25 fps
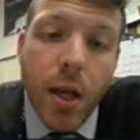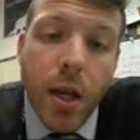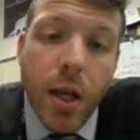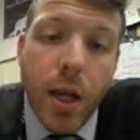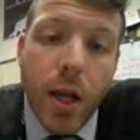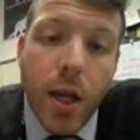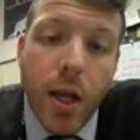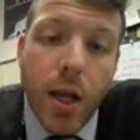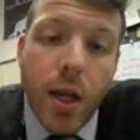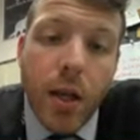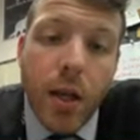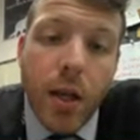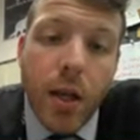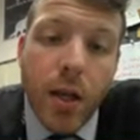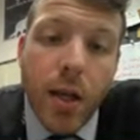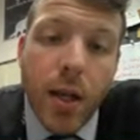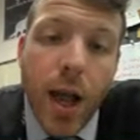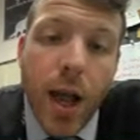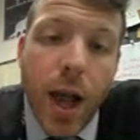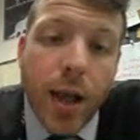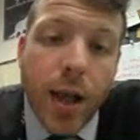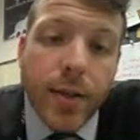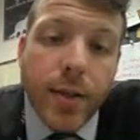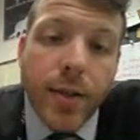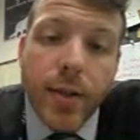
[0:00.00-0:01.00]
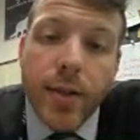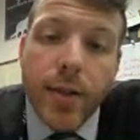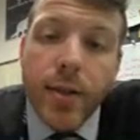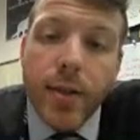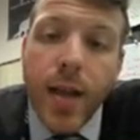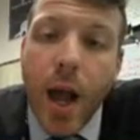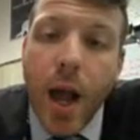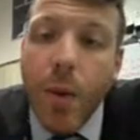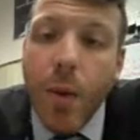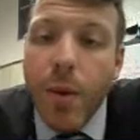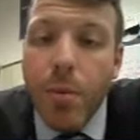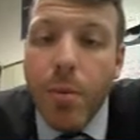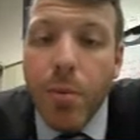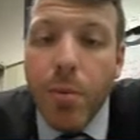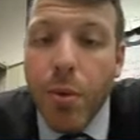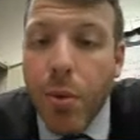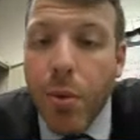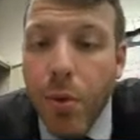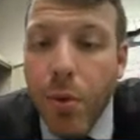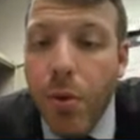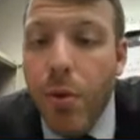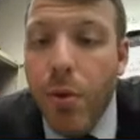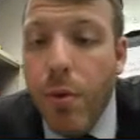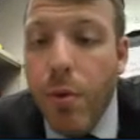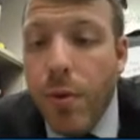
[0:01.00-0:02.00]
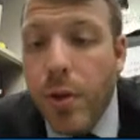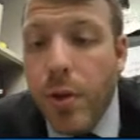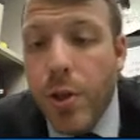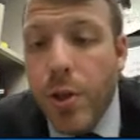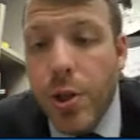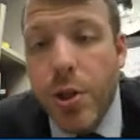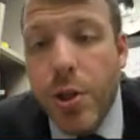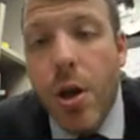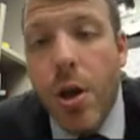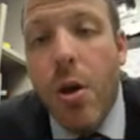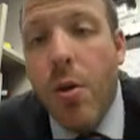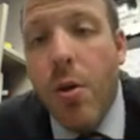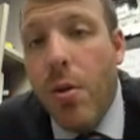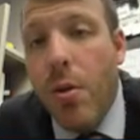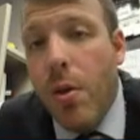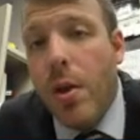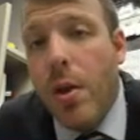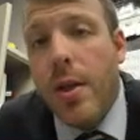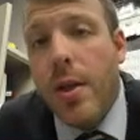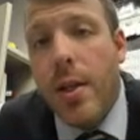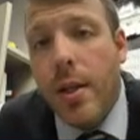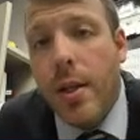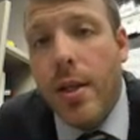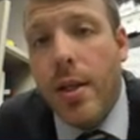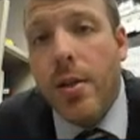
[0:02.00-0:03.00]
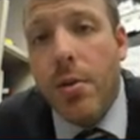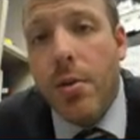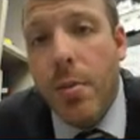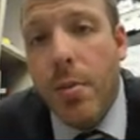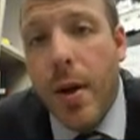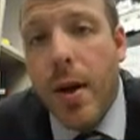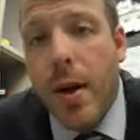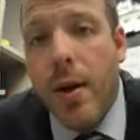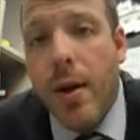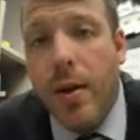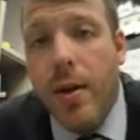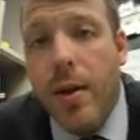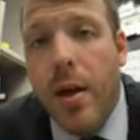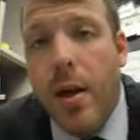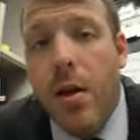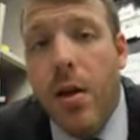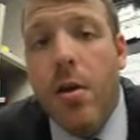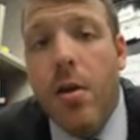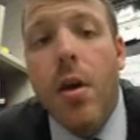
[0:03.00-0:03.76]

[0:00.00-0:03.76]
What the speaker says: And guys, this is how we prove and show that these are parallel,